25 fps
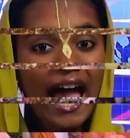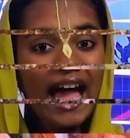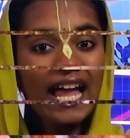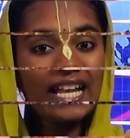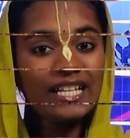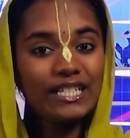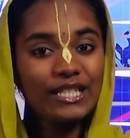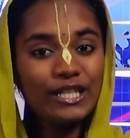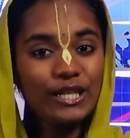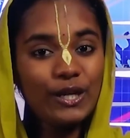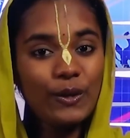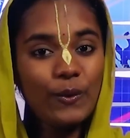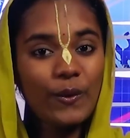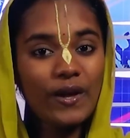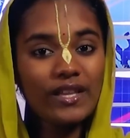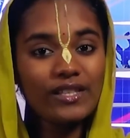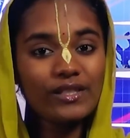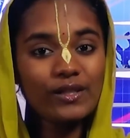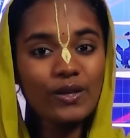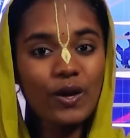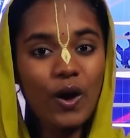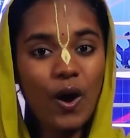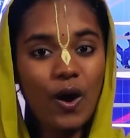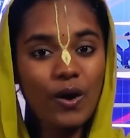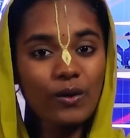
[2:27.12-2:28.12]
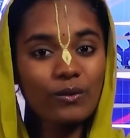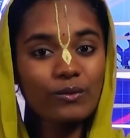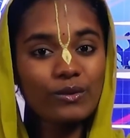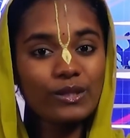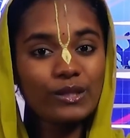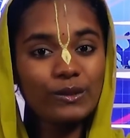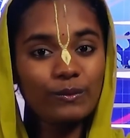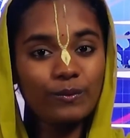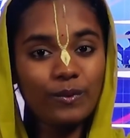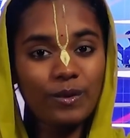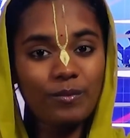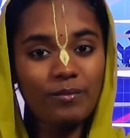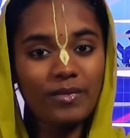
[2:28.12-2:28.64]
and US
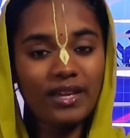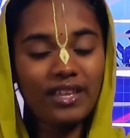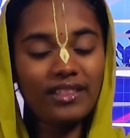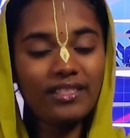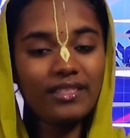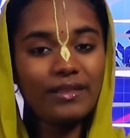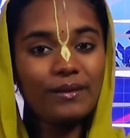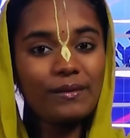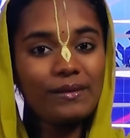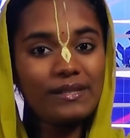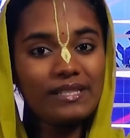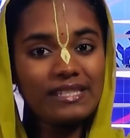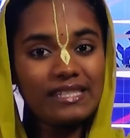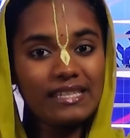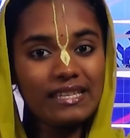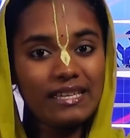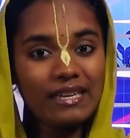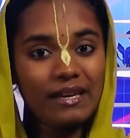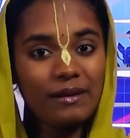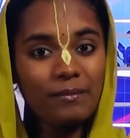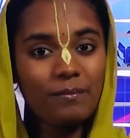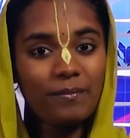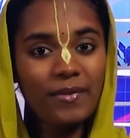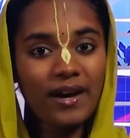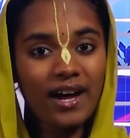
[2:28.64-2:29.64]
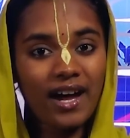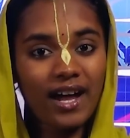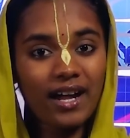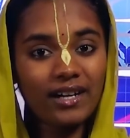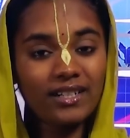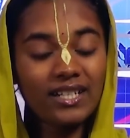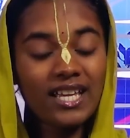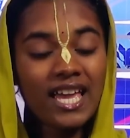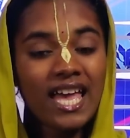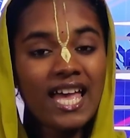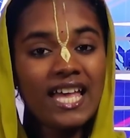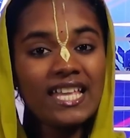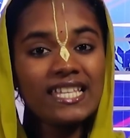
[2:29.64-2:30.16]
Congresswoman Tulsi
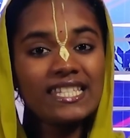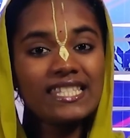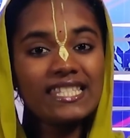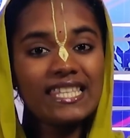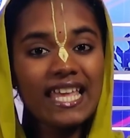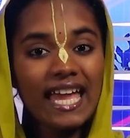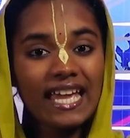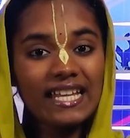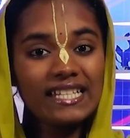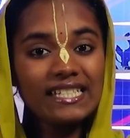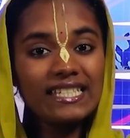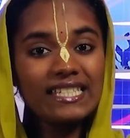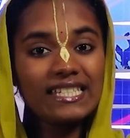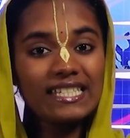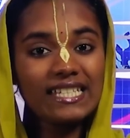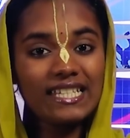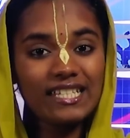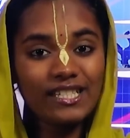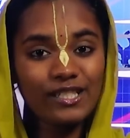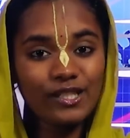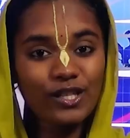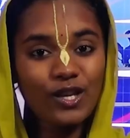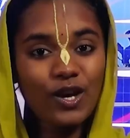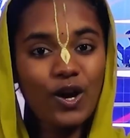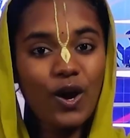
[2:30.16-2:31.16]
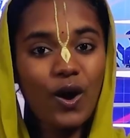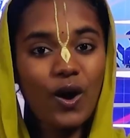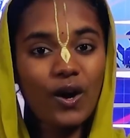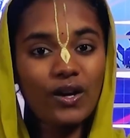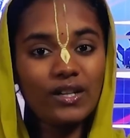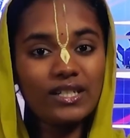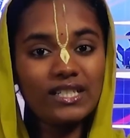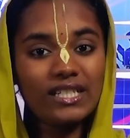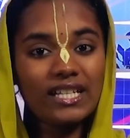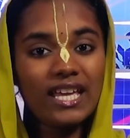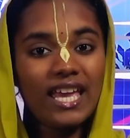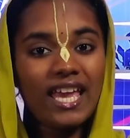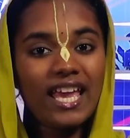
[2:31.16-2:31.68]
Gabbard sent
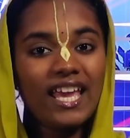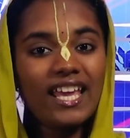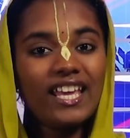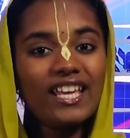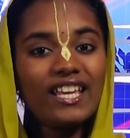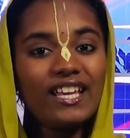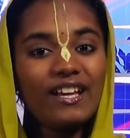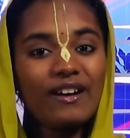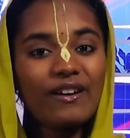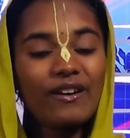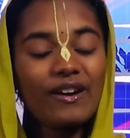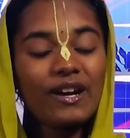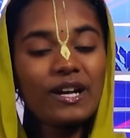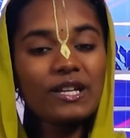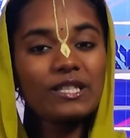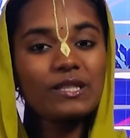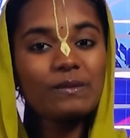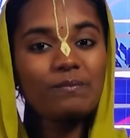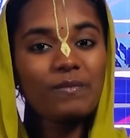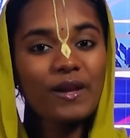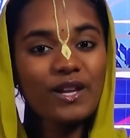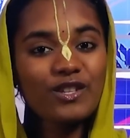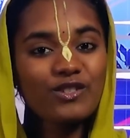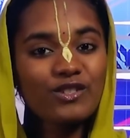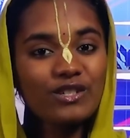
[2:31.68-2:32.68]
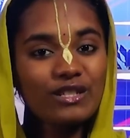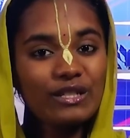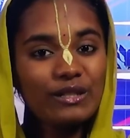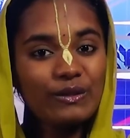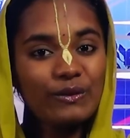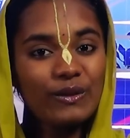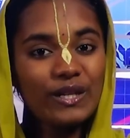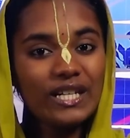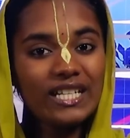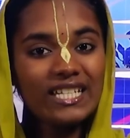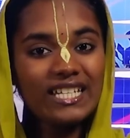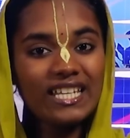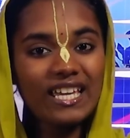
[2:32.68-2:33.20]
ISKCON here a special
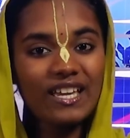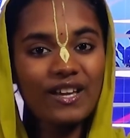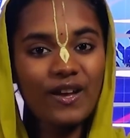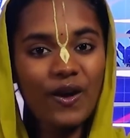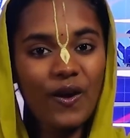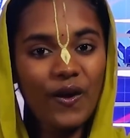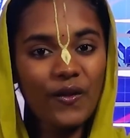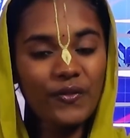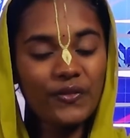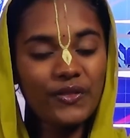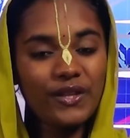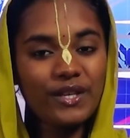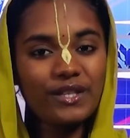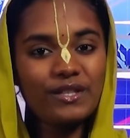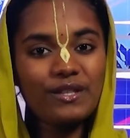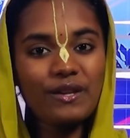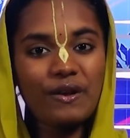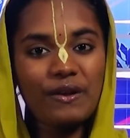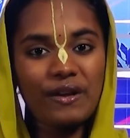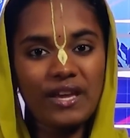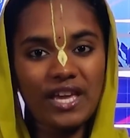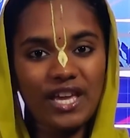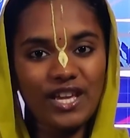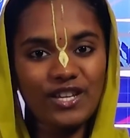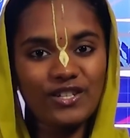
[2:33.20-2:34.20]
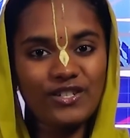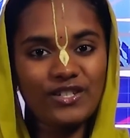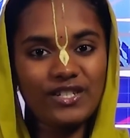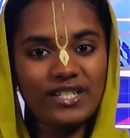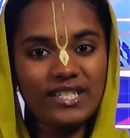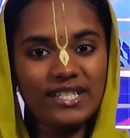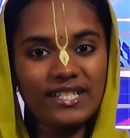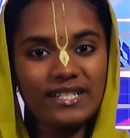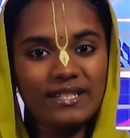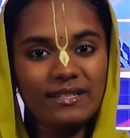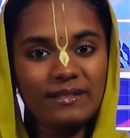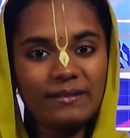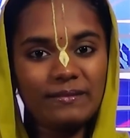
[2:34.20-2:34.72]
greeting on this
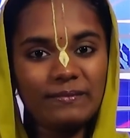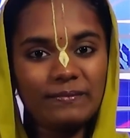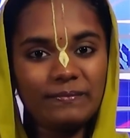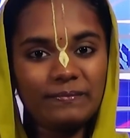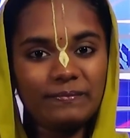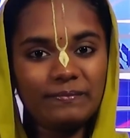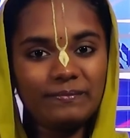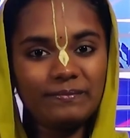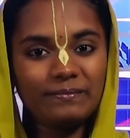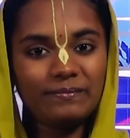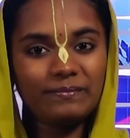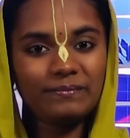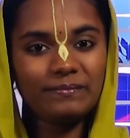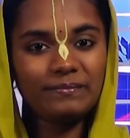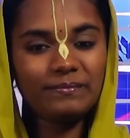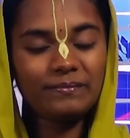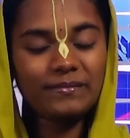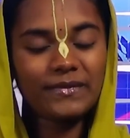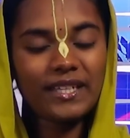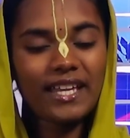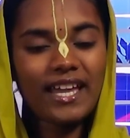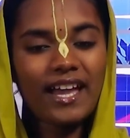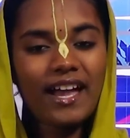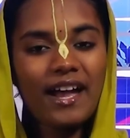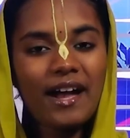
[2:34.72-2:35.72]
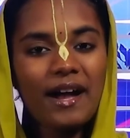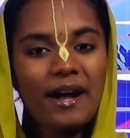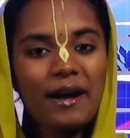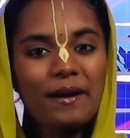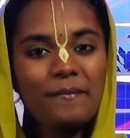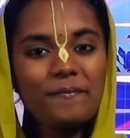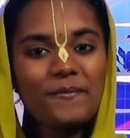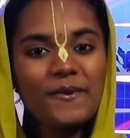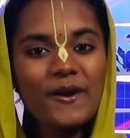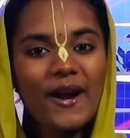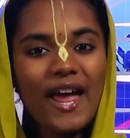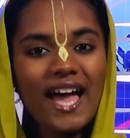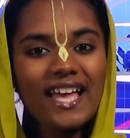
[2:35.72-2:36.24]
occasion.
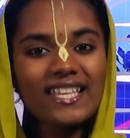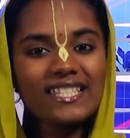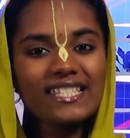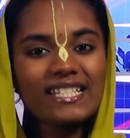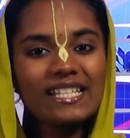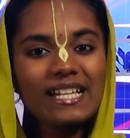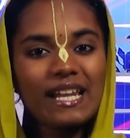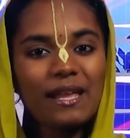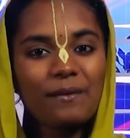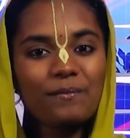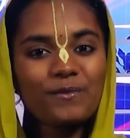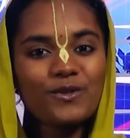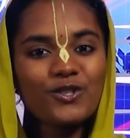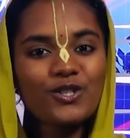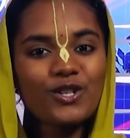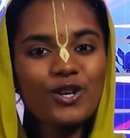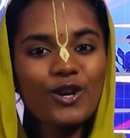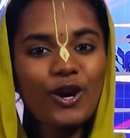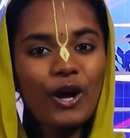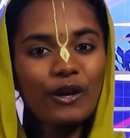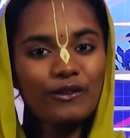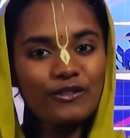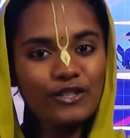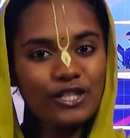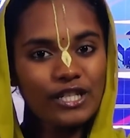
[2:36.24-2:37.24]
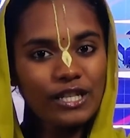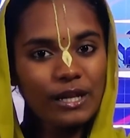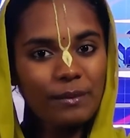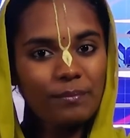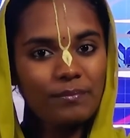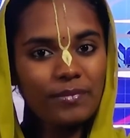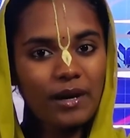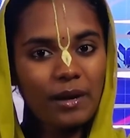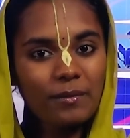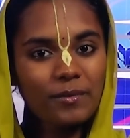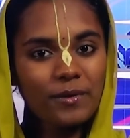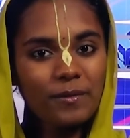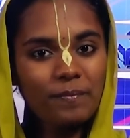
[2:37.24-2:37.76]
A brass sculpture of Srila
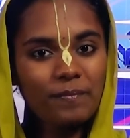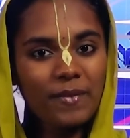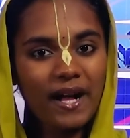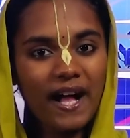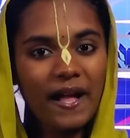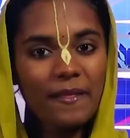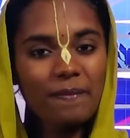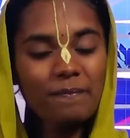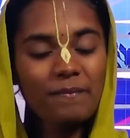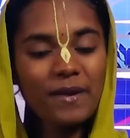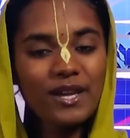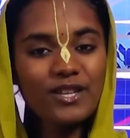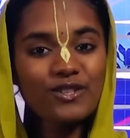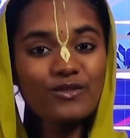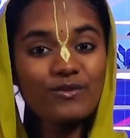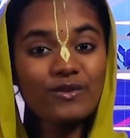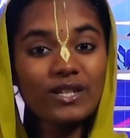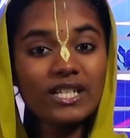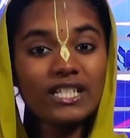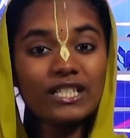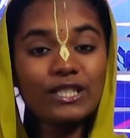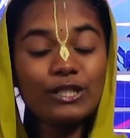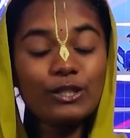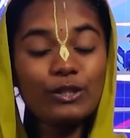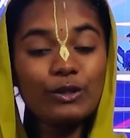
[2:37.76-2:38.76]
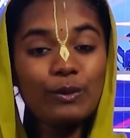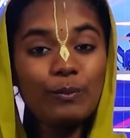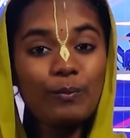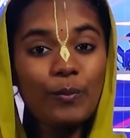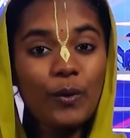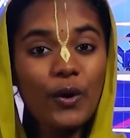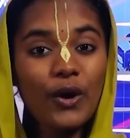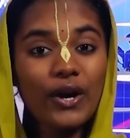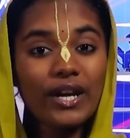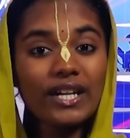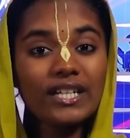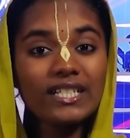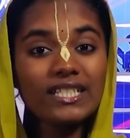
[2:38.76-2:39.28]
Prabhupada measuring
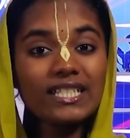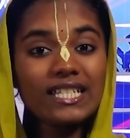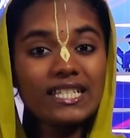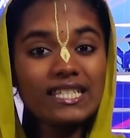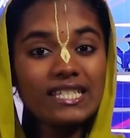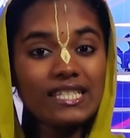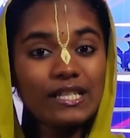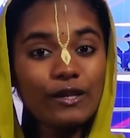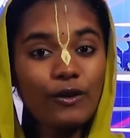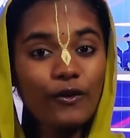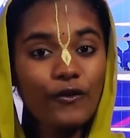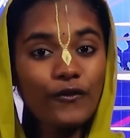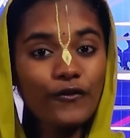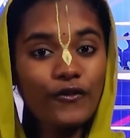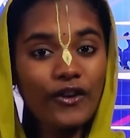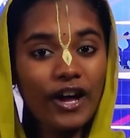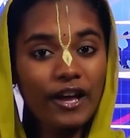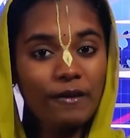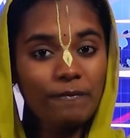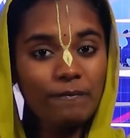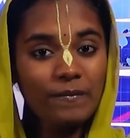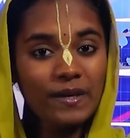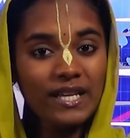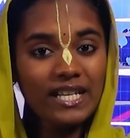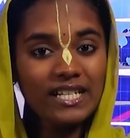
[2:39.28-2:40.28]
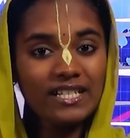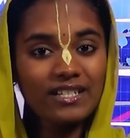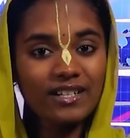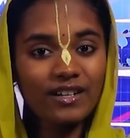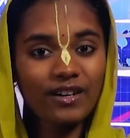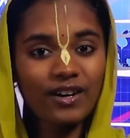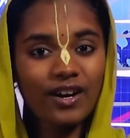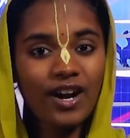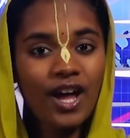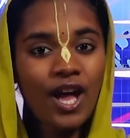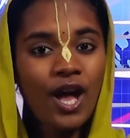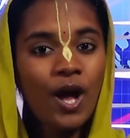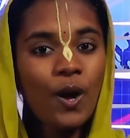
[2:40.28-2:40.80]
2.05
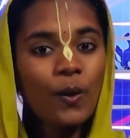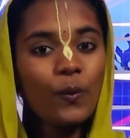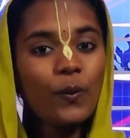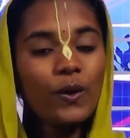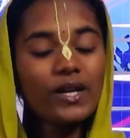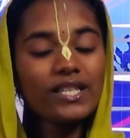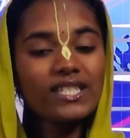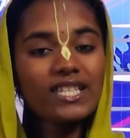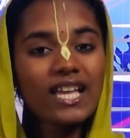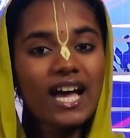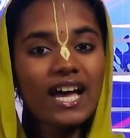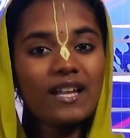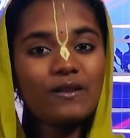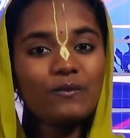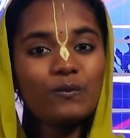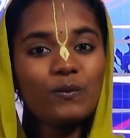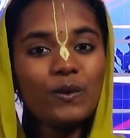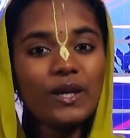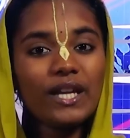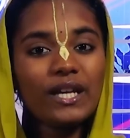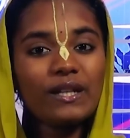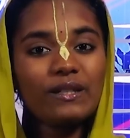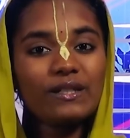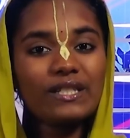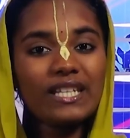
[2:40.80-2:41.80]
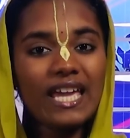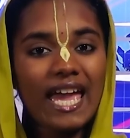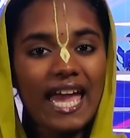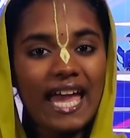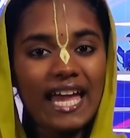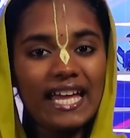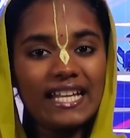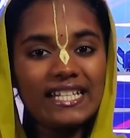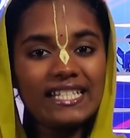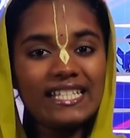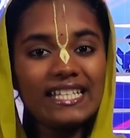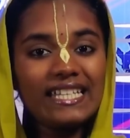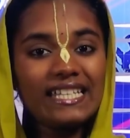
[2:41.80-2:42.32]
meter was unveiled
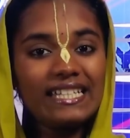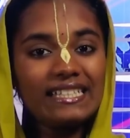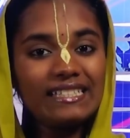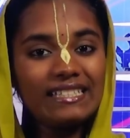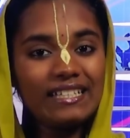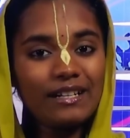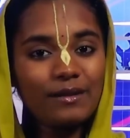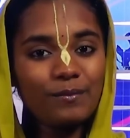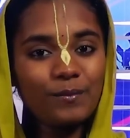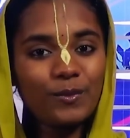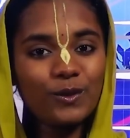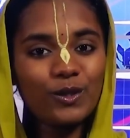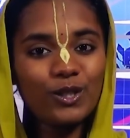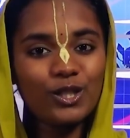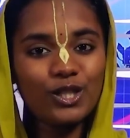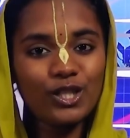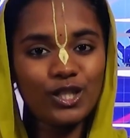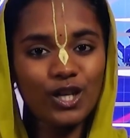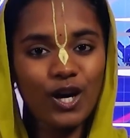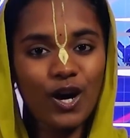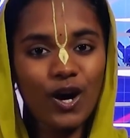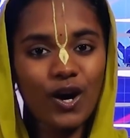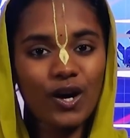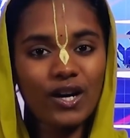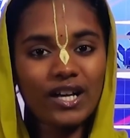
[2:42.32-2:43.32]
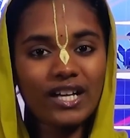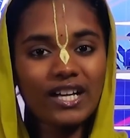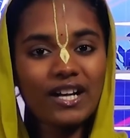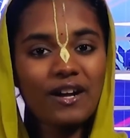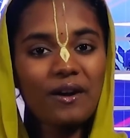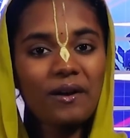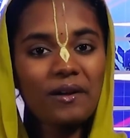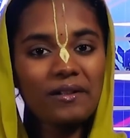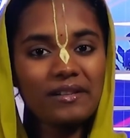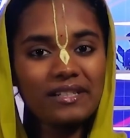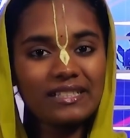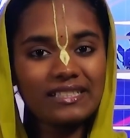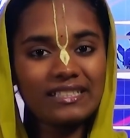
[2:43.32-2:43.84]
at Khidarpur Dock,
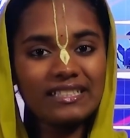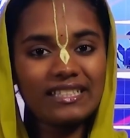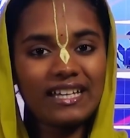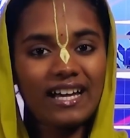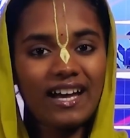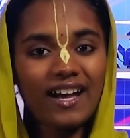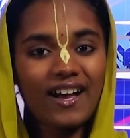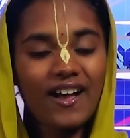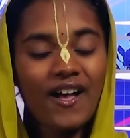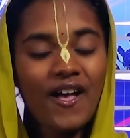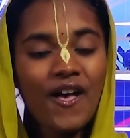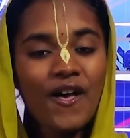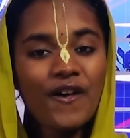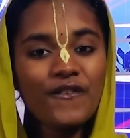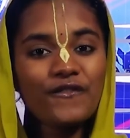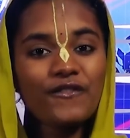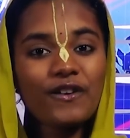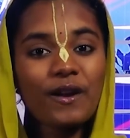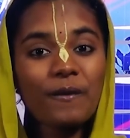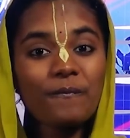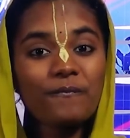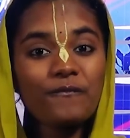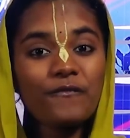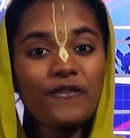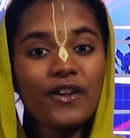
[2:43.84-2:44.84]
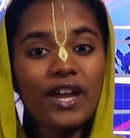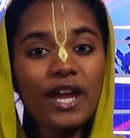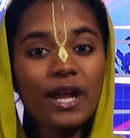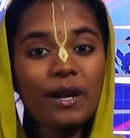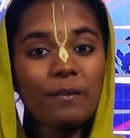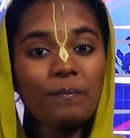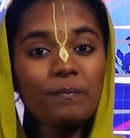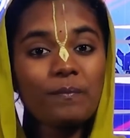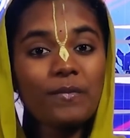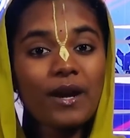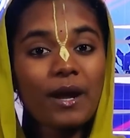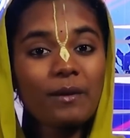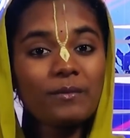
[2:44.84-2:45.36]
Kolkata, from
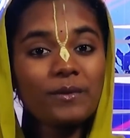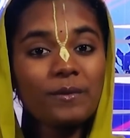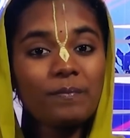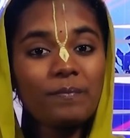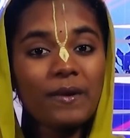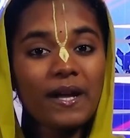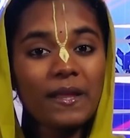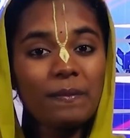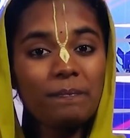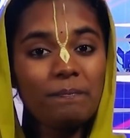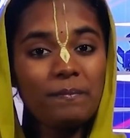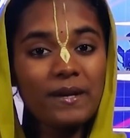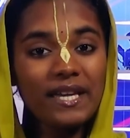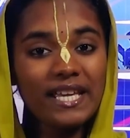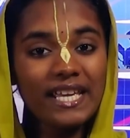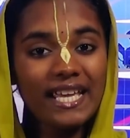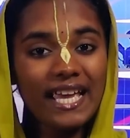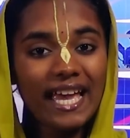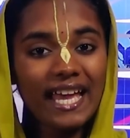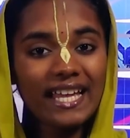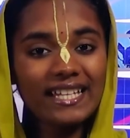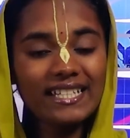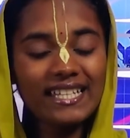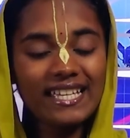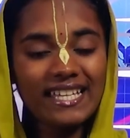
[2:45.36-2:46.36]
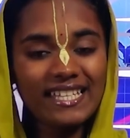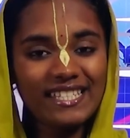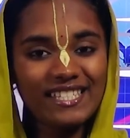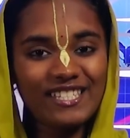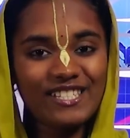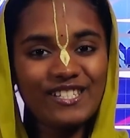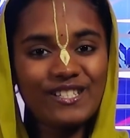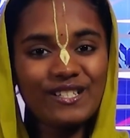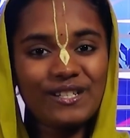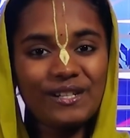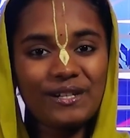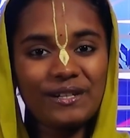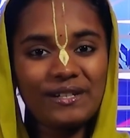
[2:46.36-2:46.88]
where Prabhupada began his
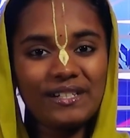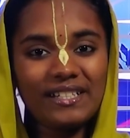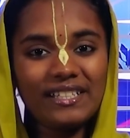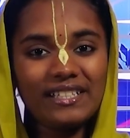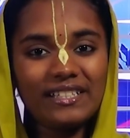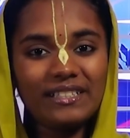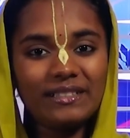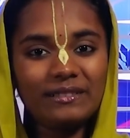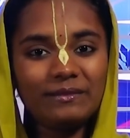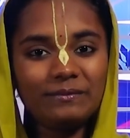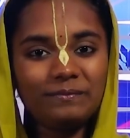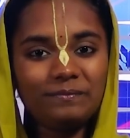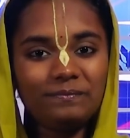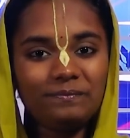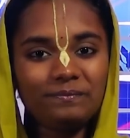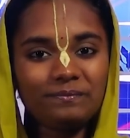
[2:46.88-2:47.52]
journey.